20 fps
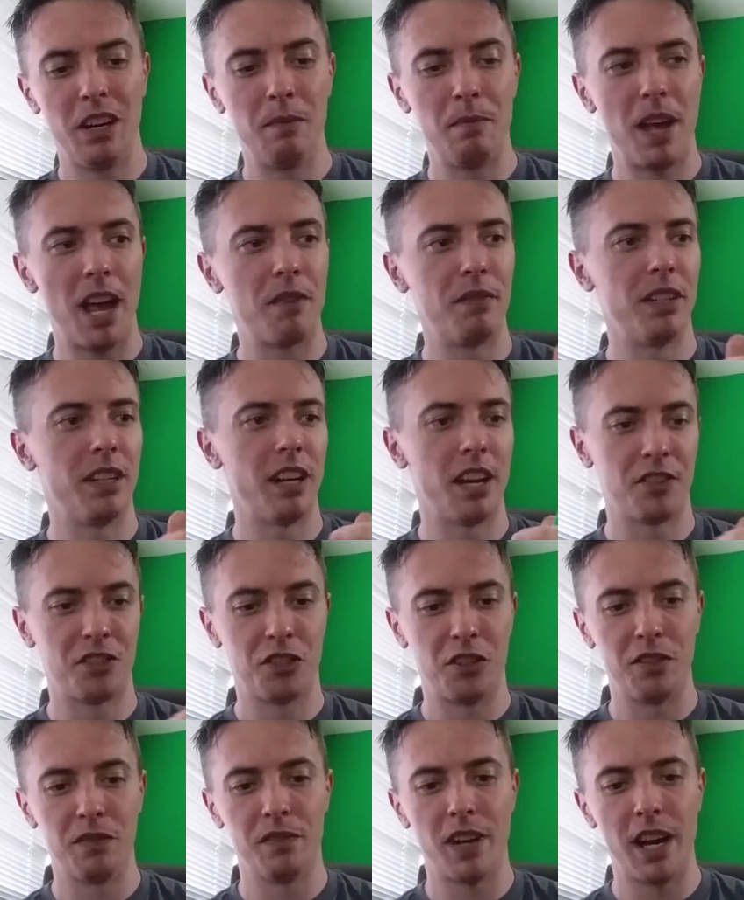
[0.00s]
having an
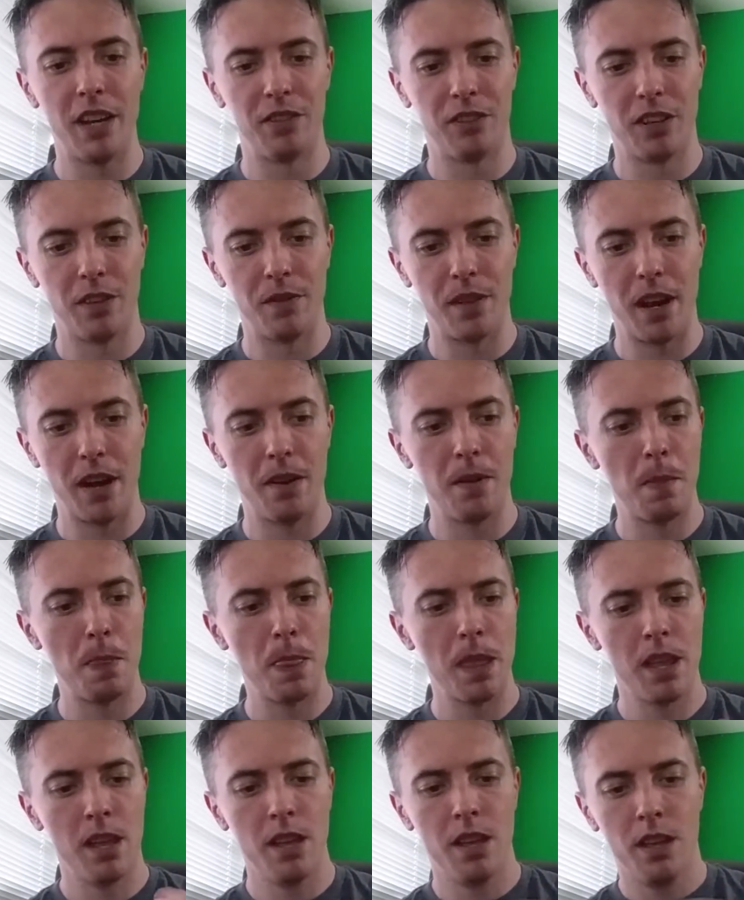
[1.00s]
extra device on there.
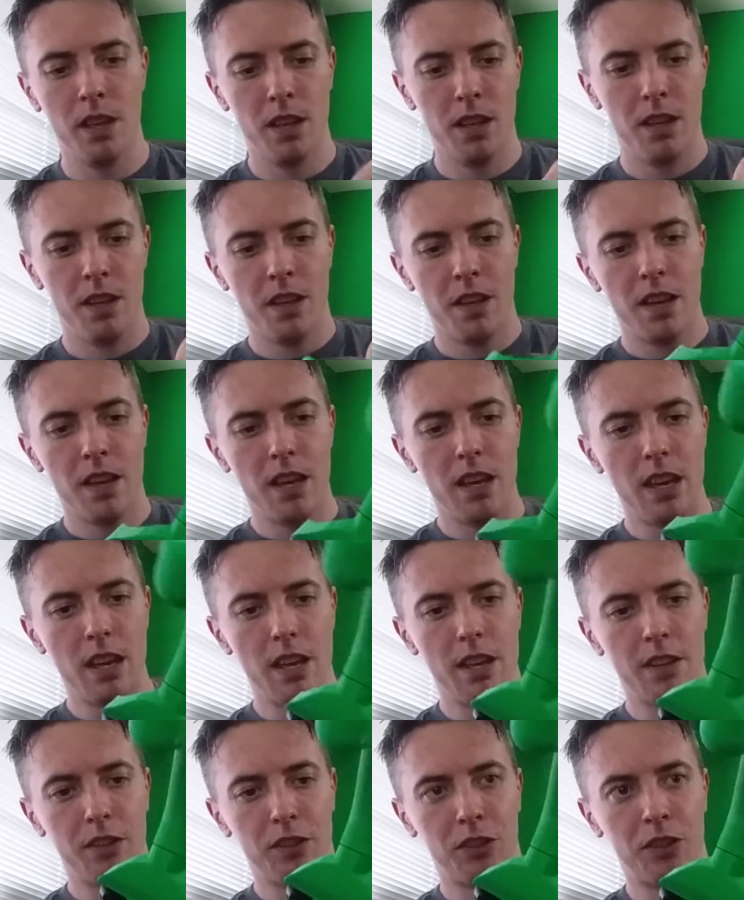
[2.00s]

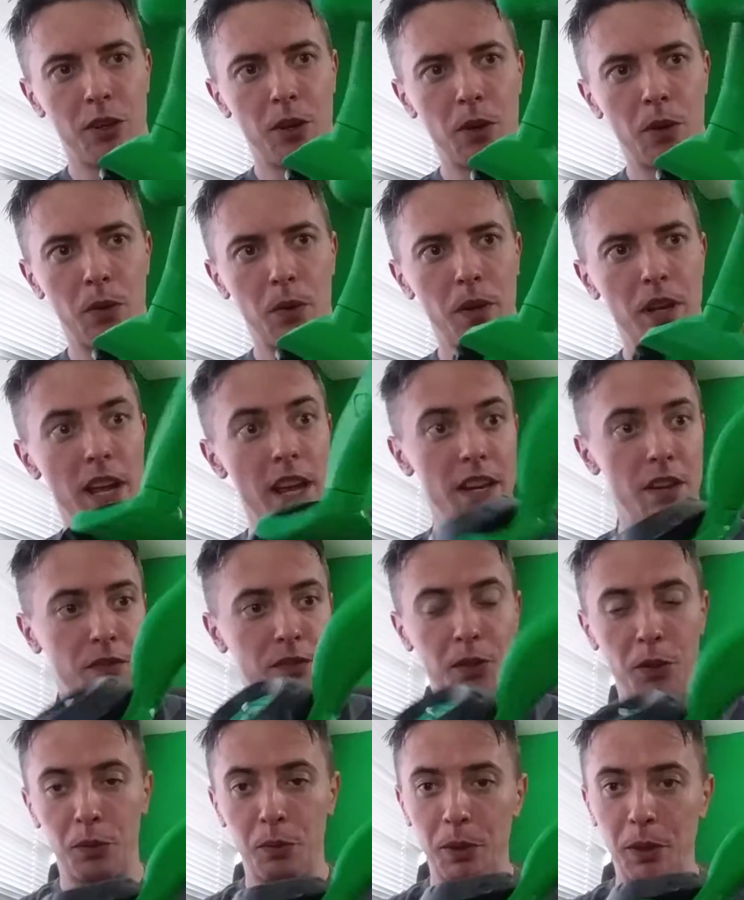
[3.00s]
So, and it
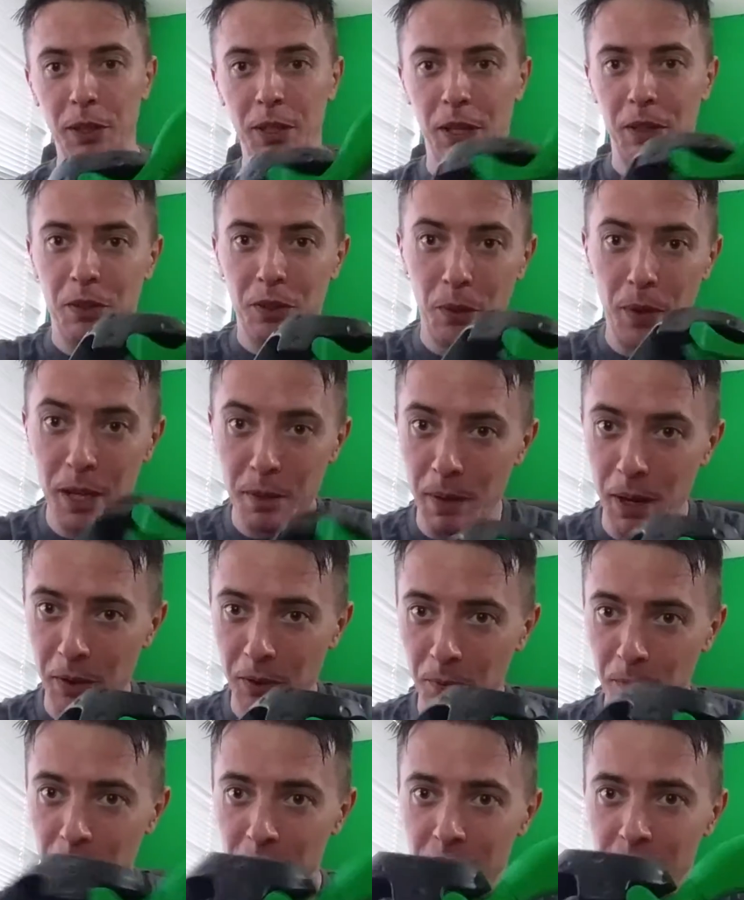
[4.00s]
feels really good. So
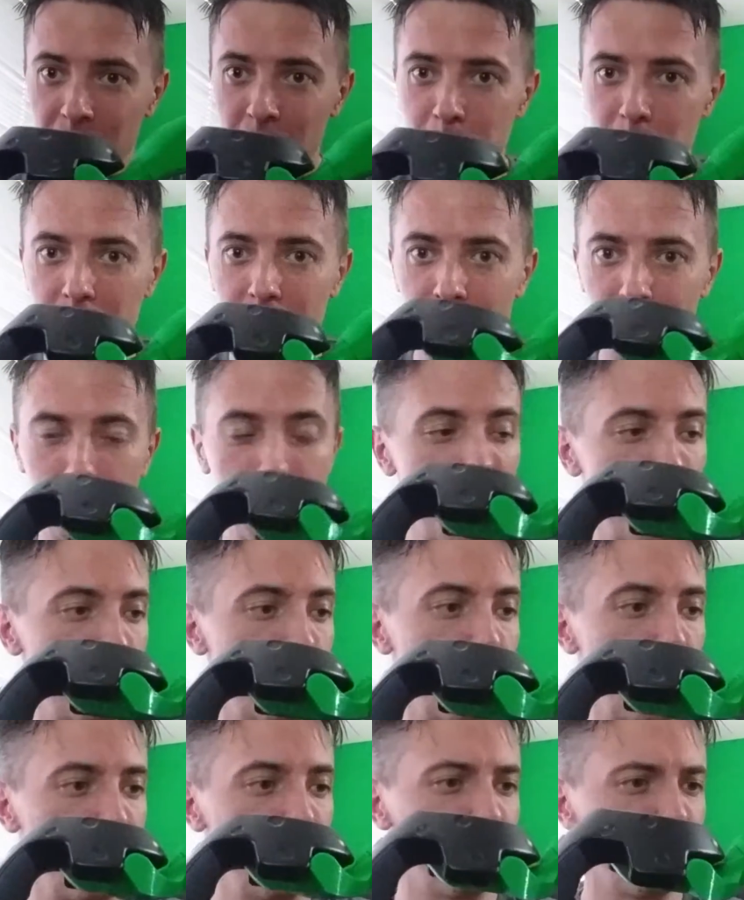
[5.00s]
anyways, he sent me this bad
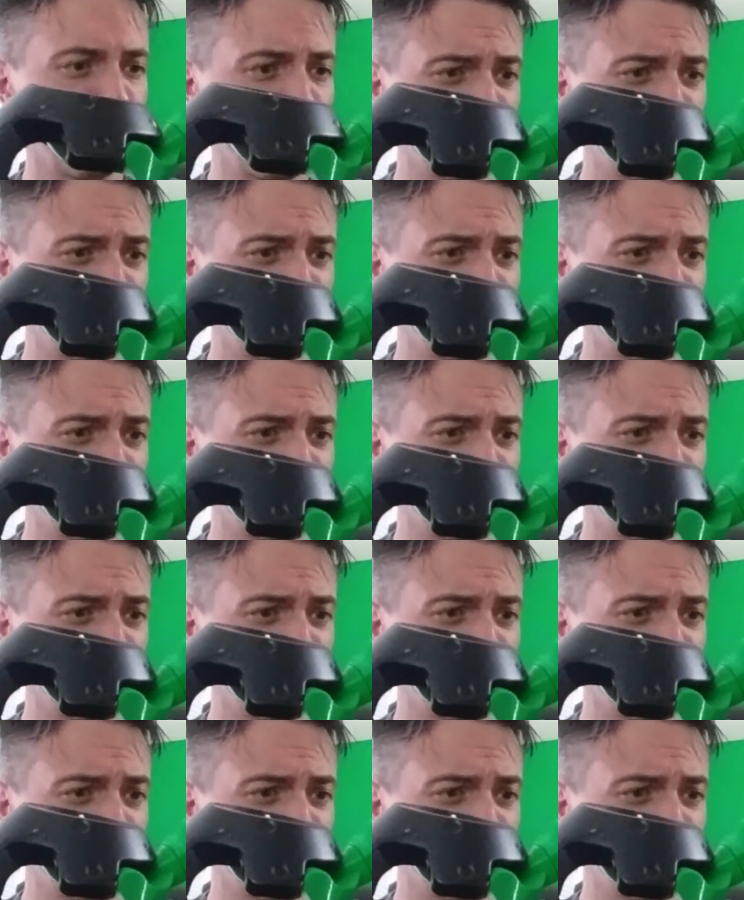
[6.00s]
boy.